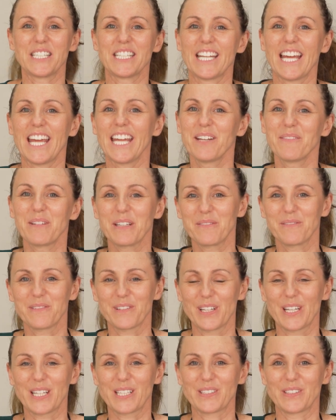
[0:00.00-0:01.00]
today we've
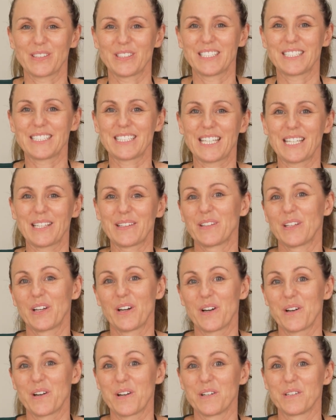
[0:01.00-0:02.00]
worked on the skill
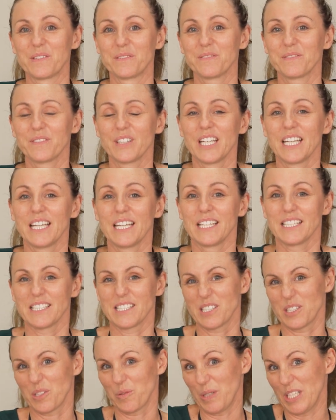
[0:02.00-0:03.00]
of
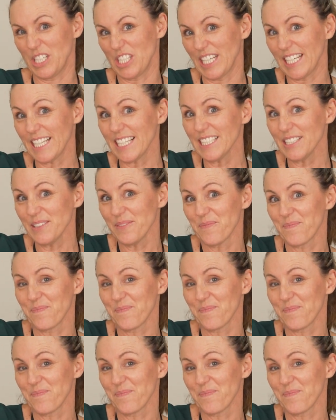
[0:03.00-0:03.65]
squishing,